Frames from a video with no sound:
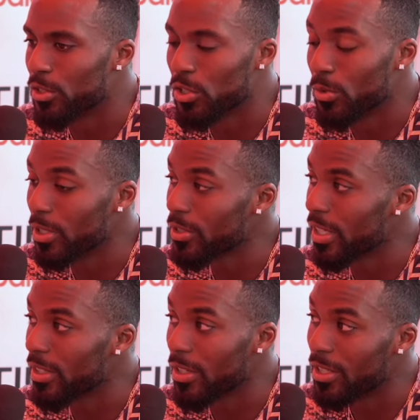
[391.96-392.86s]
the
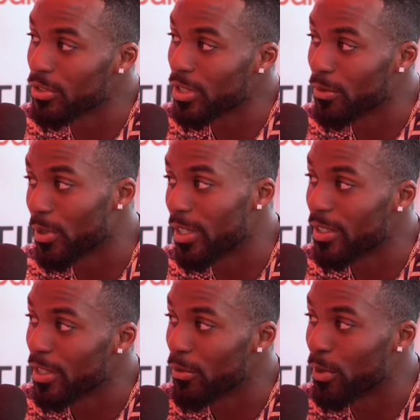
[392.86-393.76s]
200 and the 100 if
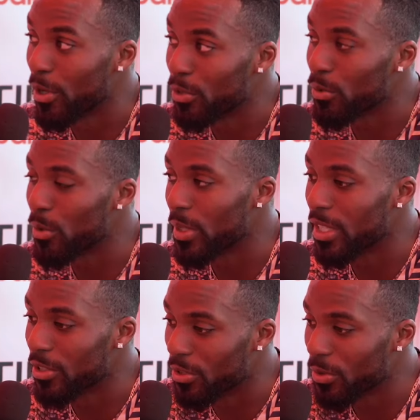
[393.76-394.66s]
we if we all do what we
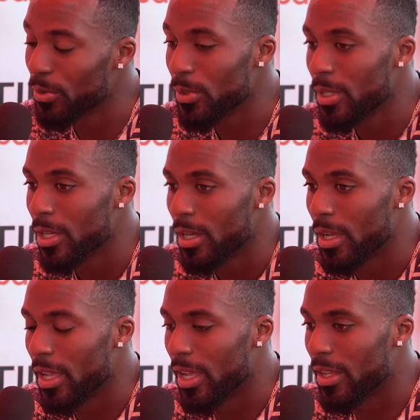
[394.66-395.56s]
need to do,
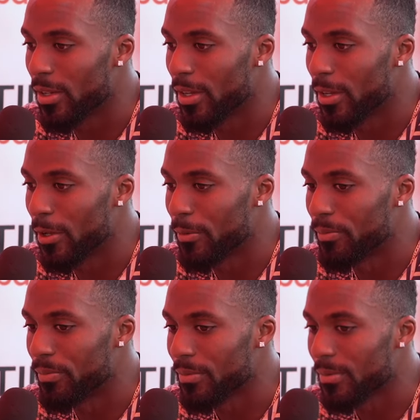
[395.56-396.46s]
and.
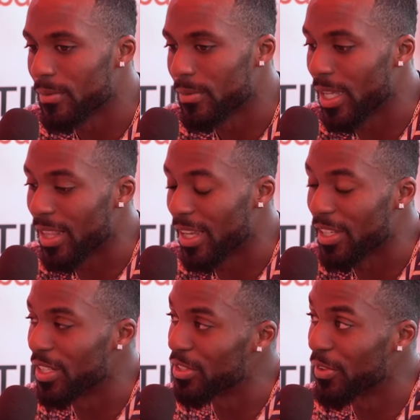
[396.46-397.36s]
Um, yeah, like
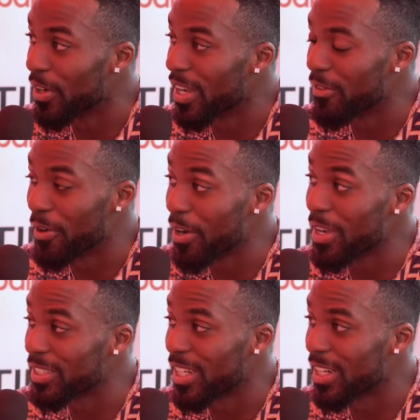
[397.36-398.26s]
it, it's very
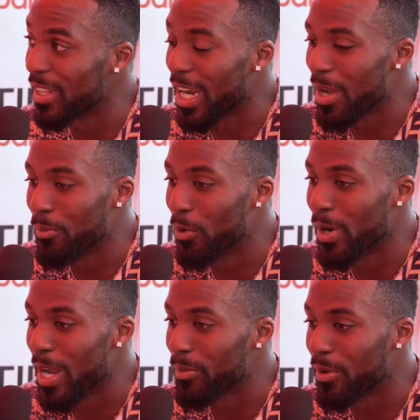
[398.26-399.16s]
very exciting. Like I'm
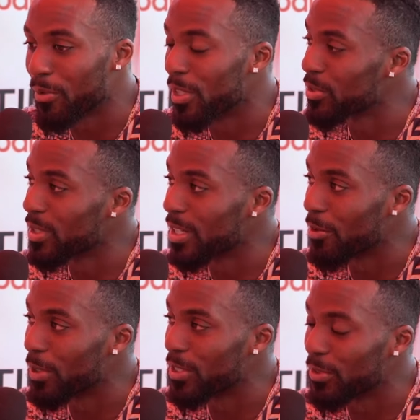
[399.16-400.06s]
more amped up for this one than
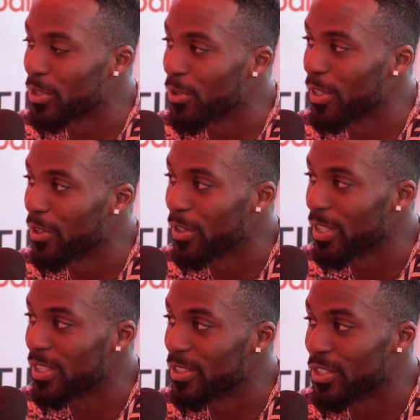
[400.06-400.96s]
I was for Tokyo
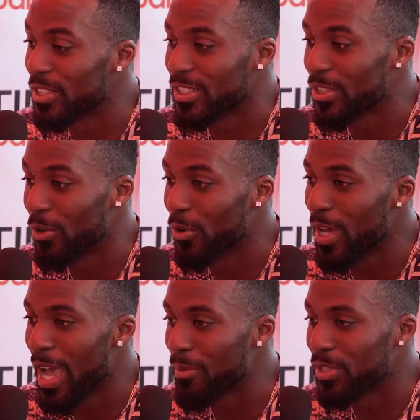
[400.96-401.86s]
because just yeah. the
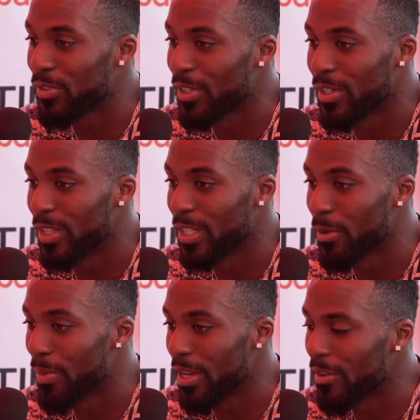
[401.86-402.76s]
whole atmosphere, the
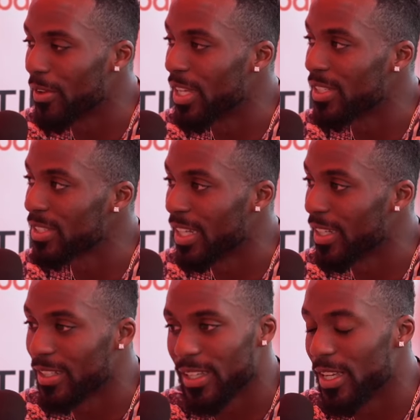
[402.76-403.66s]
competitiveness,
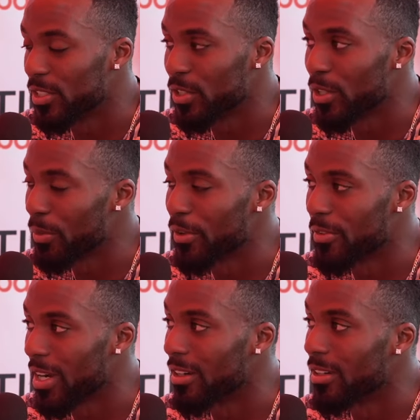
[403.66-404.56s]
like it's going to be
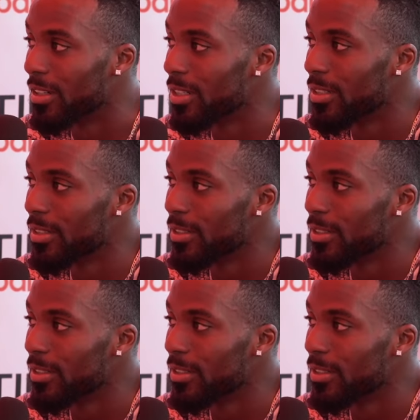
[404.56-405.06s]
fire. Yeah,